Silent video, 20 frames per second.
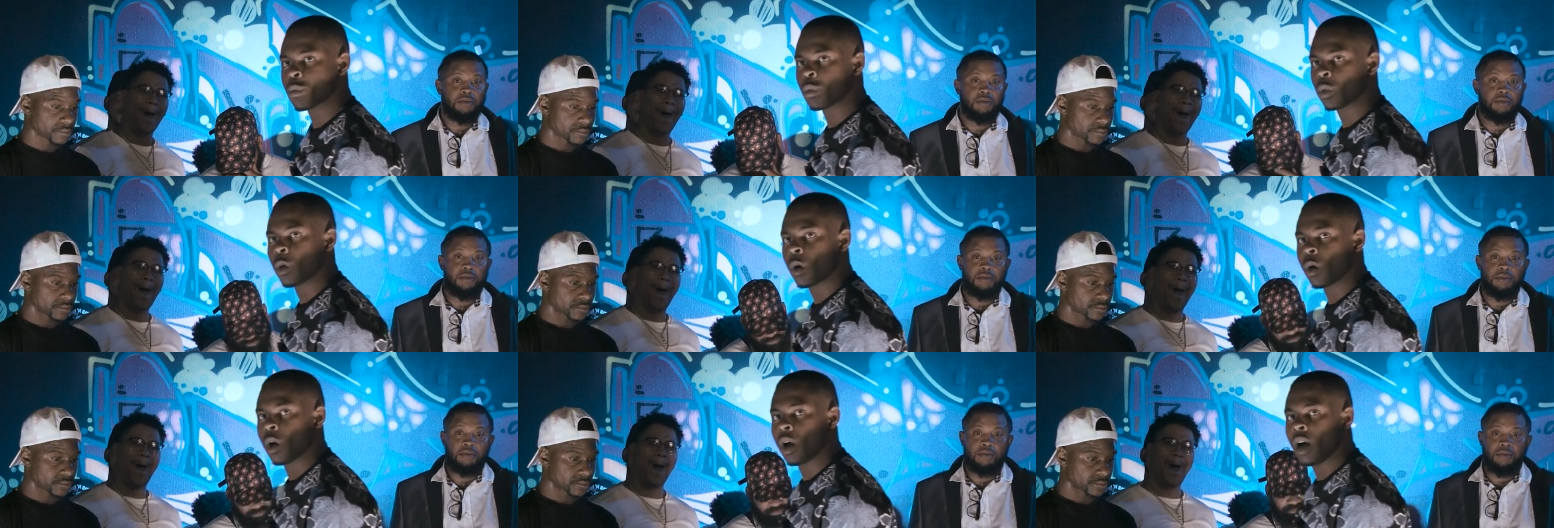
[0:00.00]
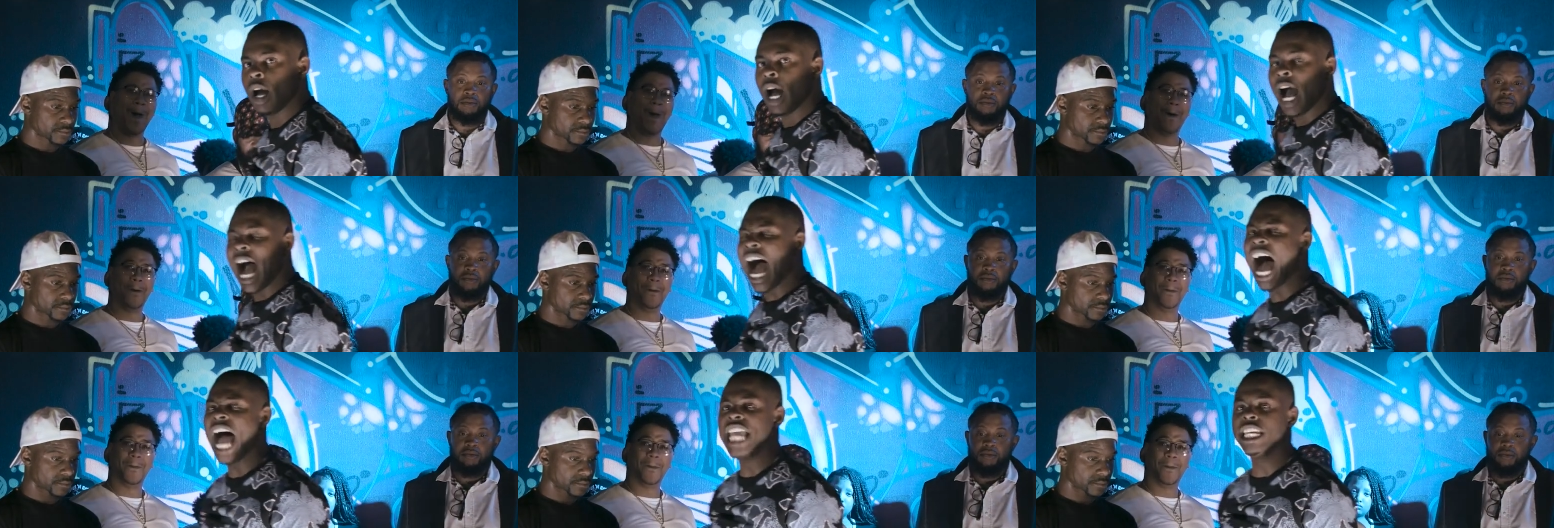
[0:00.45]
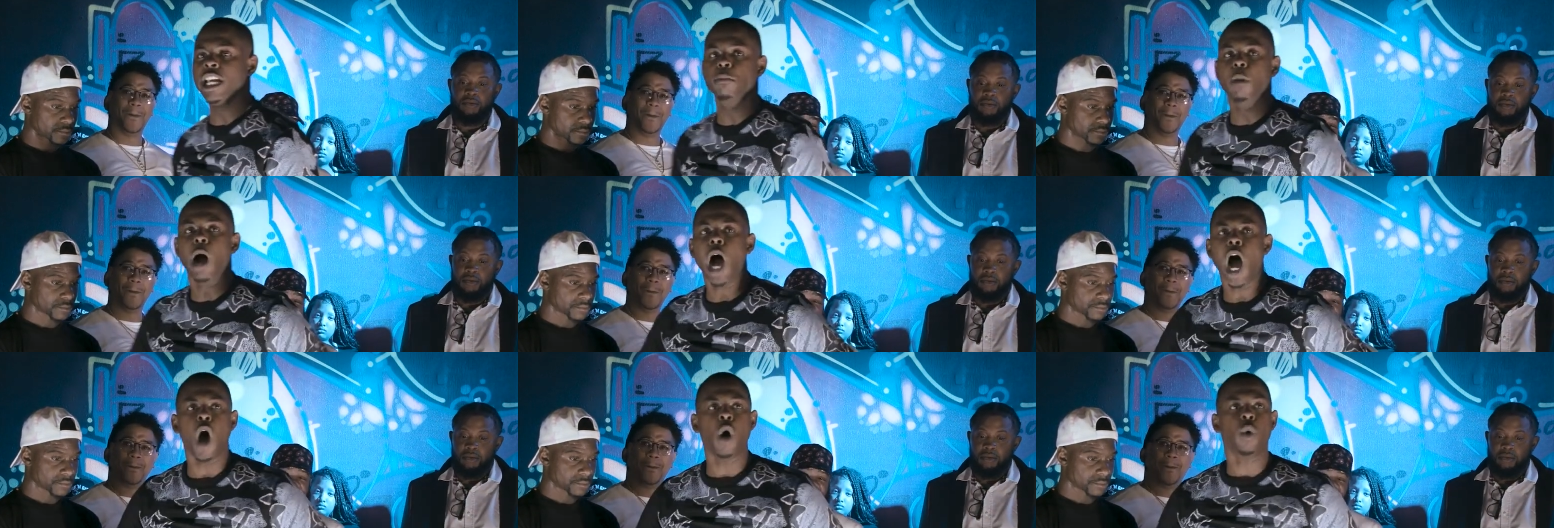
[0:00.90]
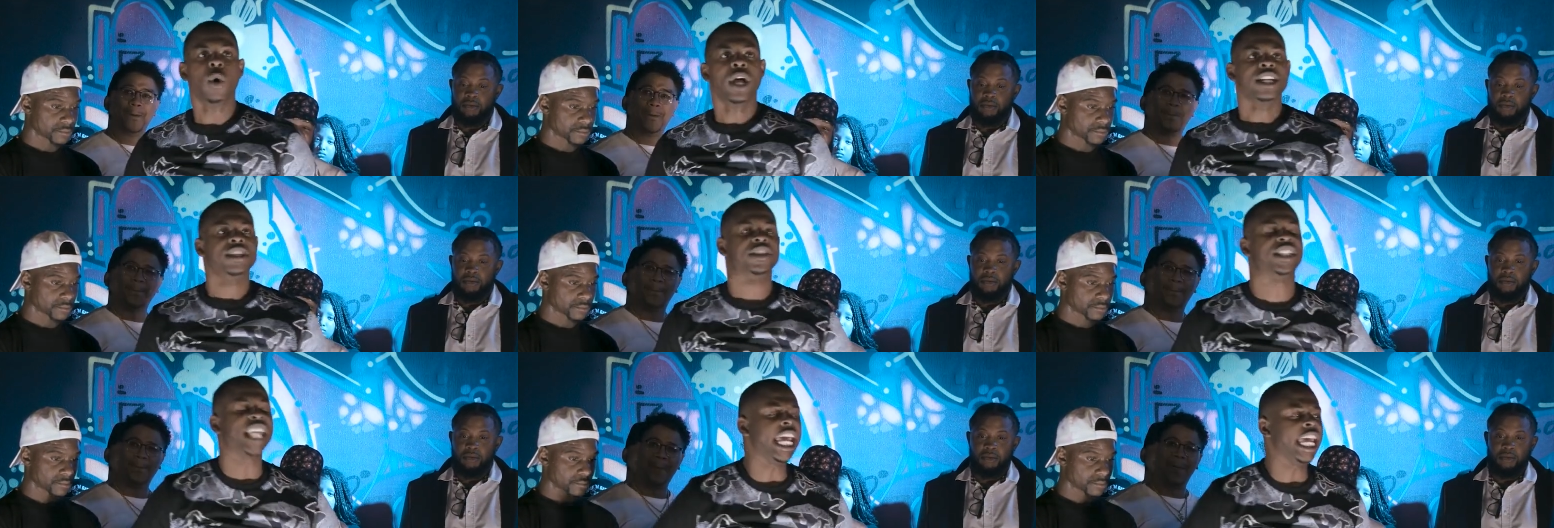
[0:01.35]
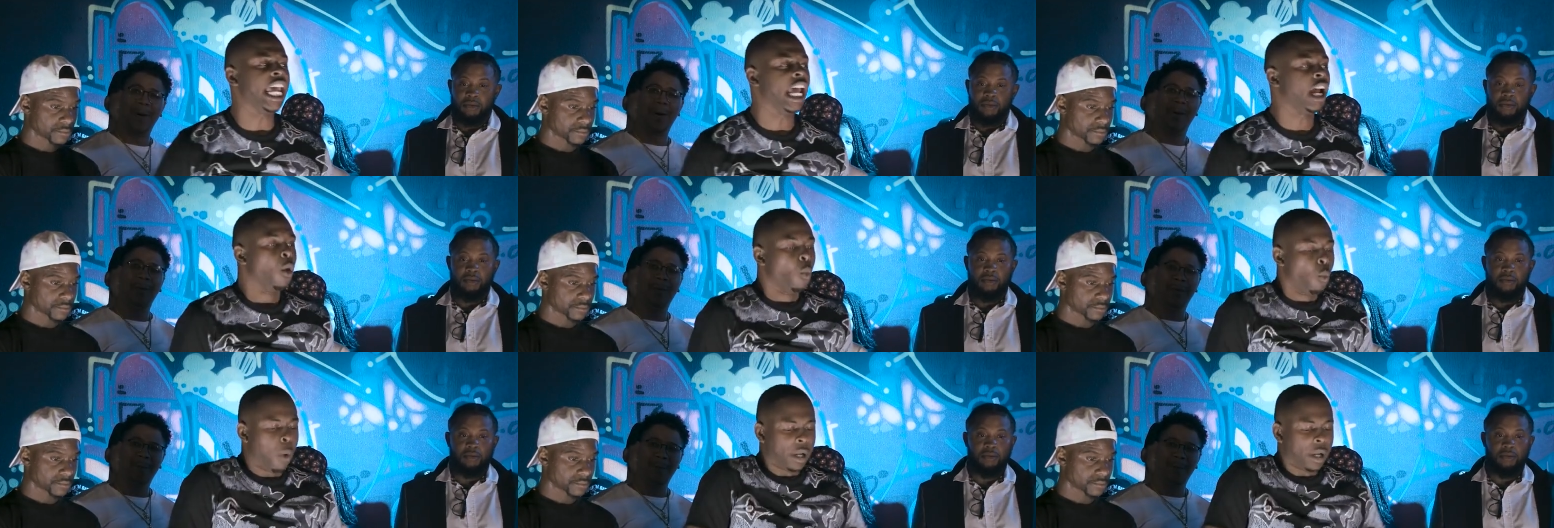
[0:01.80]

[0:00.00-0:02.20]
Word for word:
Speaker 1: oh. I am oh dead